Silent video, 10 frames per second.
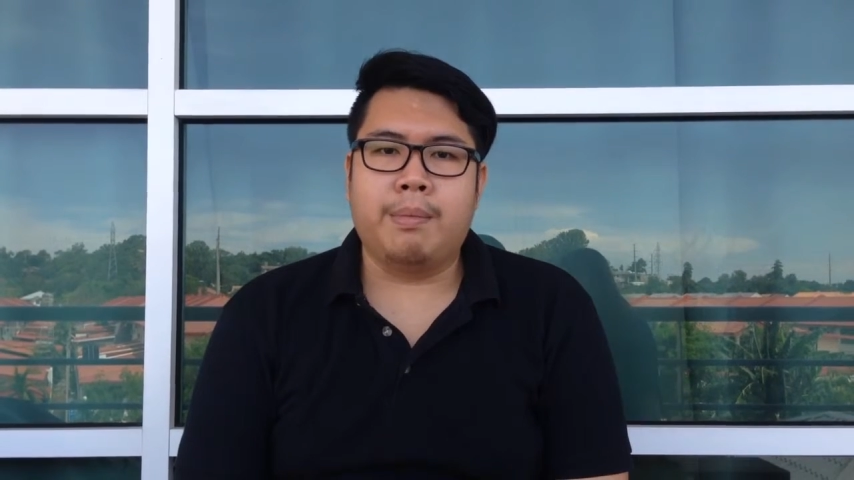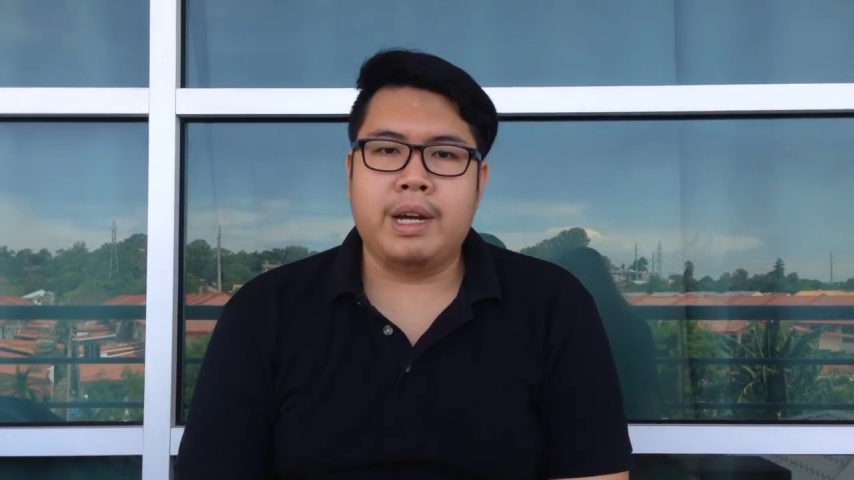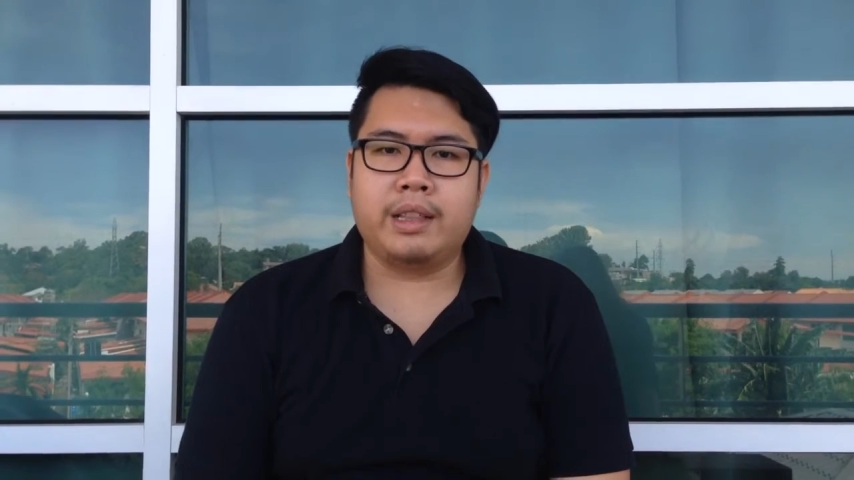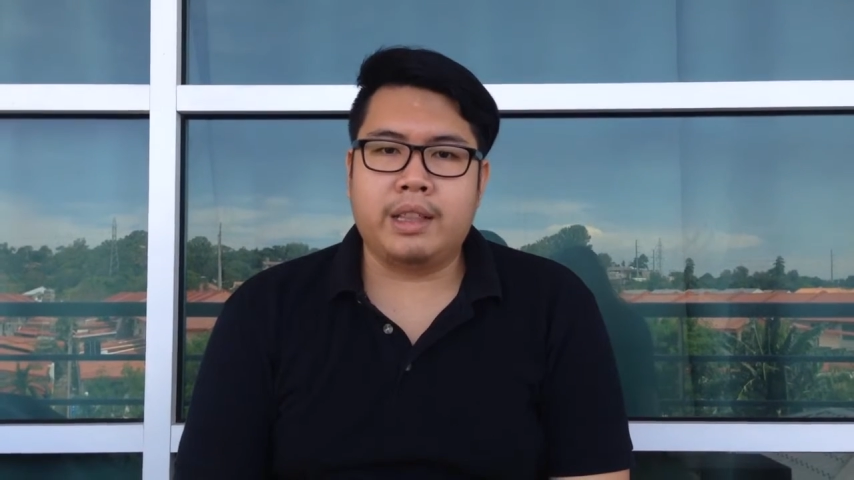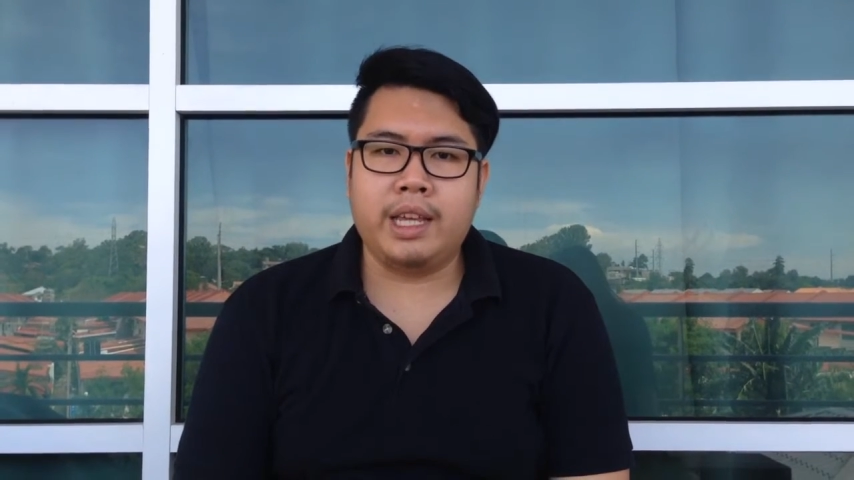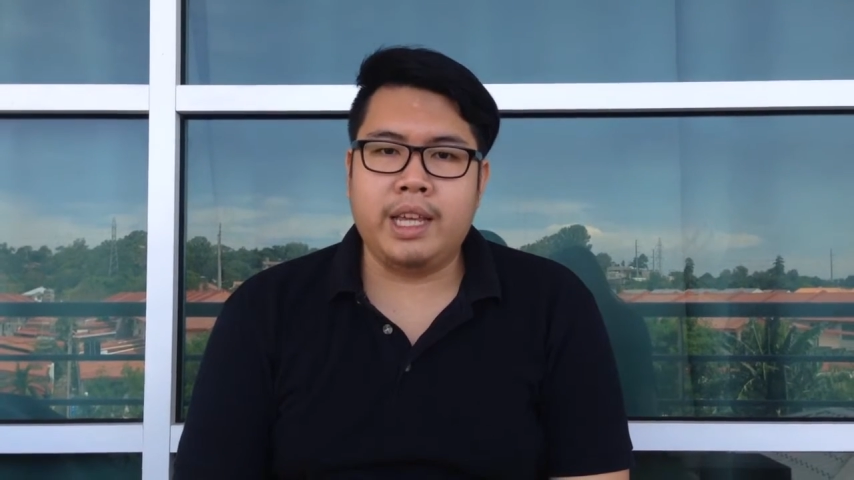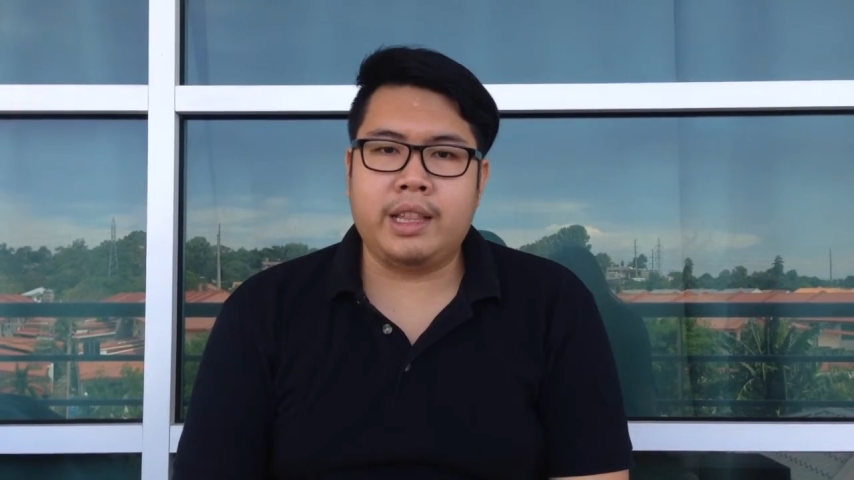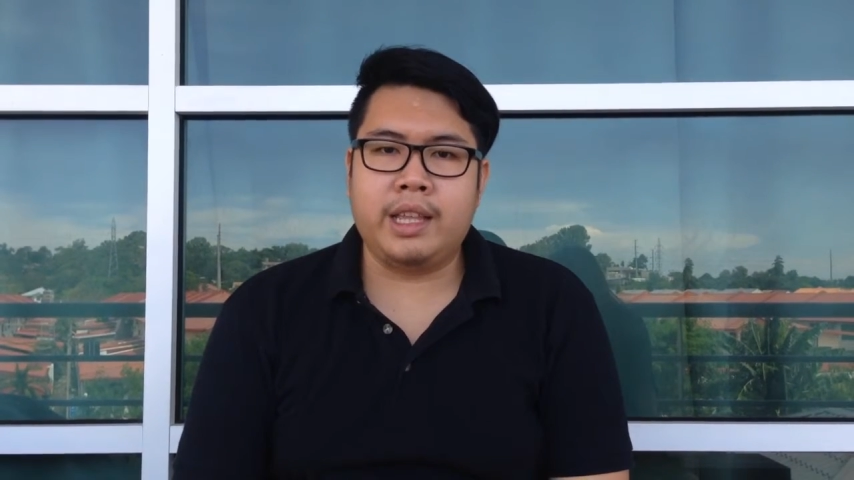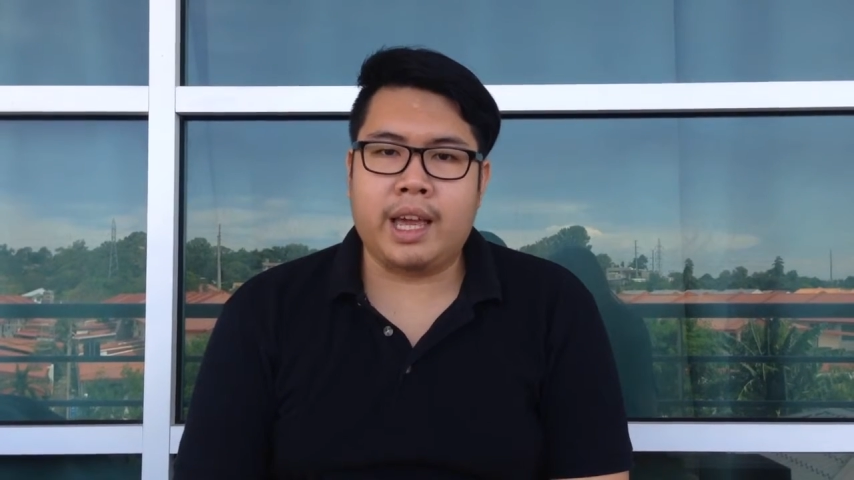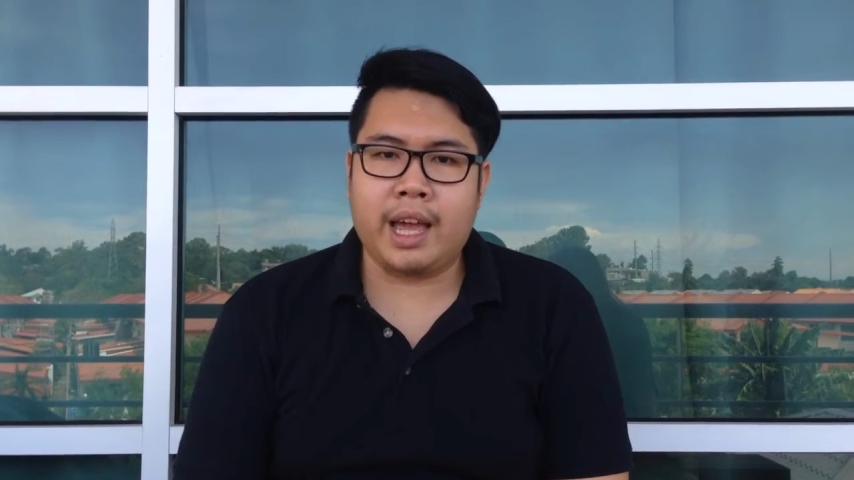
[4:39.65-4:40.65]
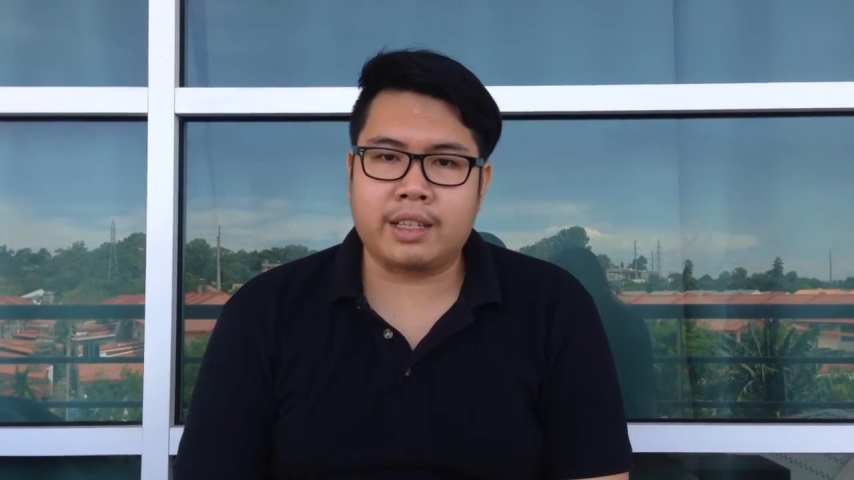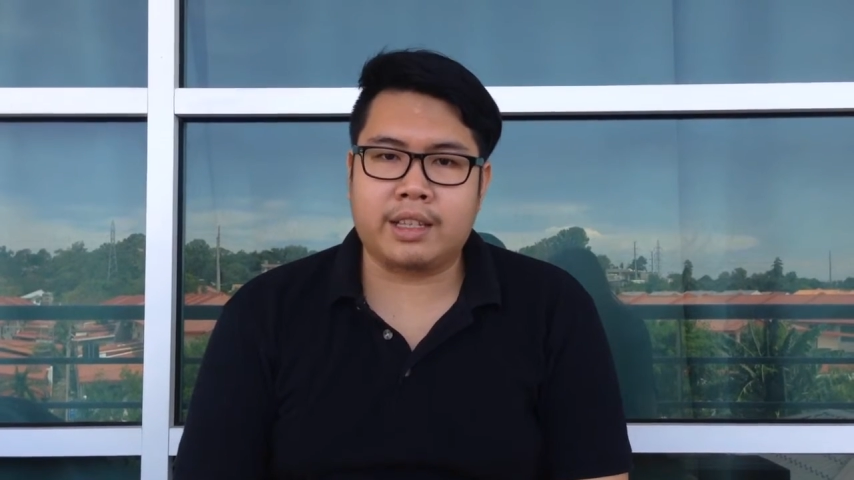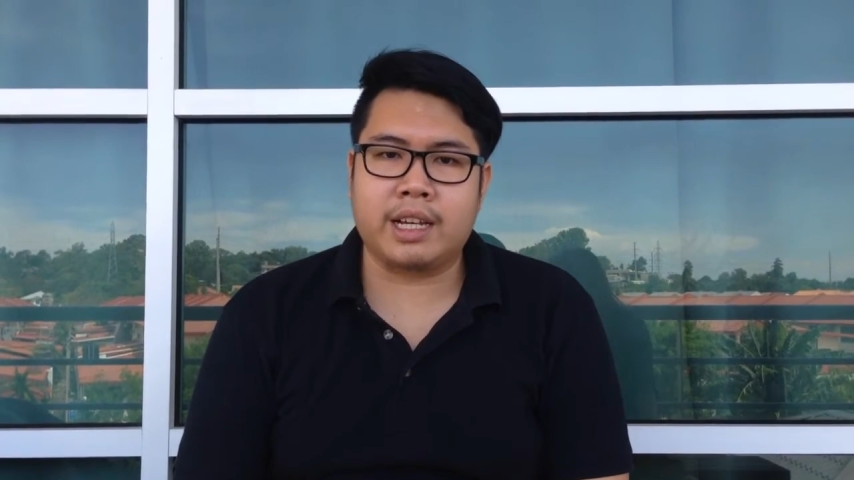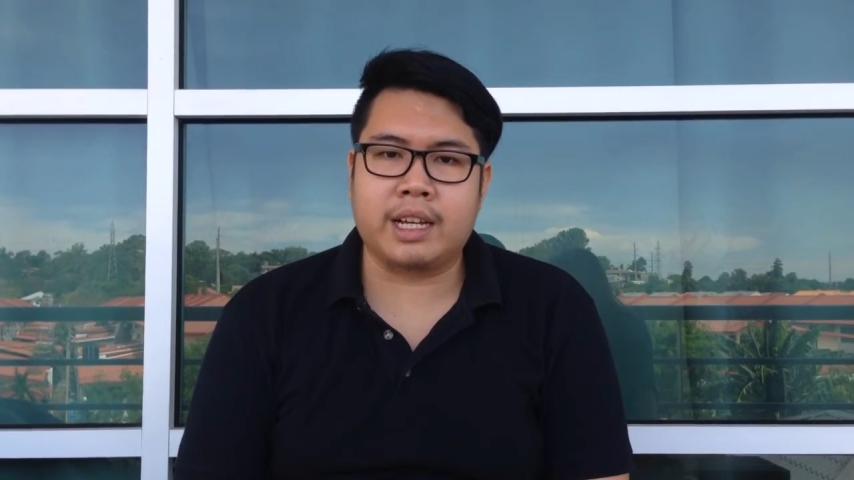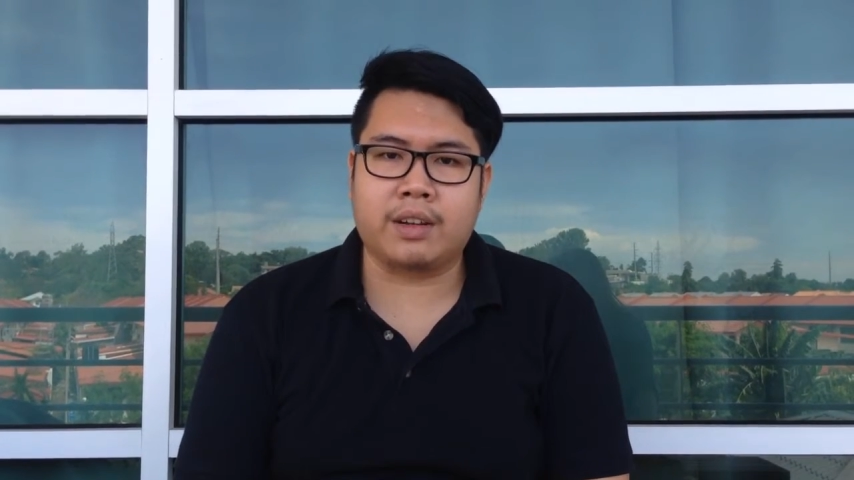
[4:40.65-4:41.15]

but it has a